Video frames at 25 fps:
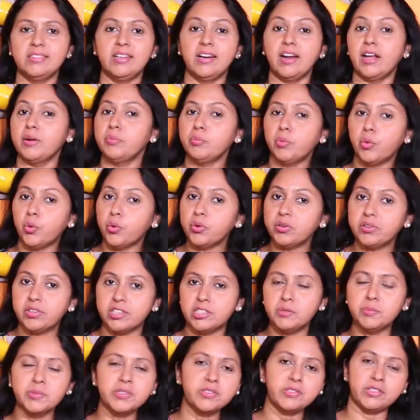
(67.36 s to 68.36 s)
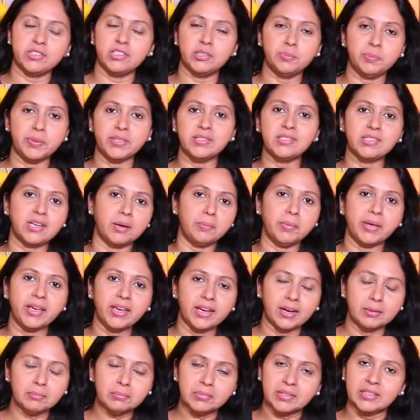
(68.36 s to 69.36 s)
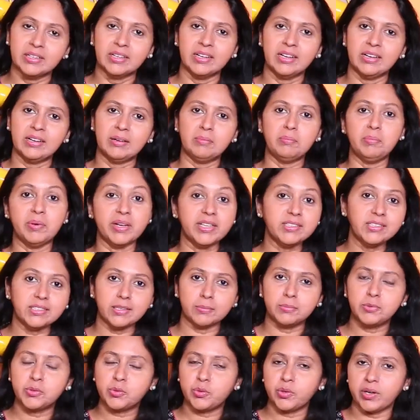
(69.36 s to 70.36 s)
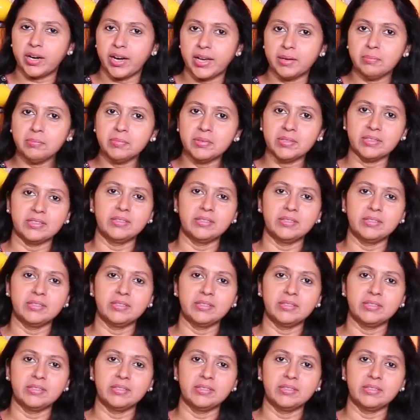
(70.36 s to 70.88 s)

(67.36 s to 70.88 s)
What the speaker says: There are more Christmas recipes coming up. Please subscribe.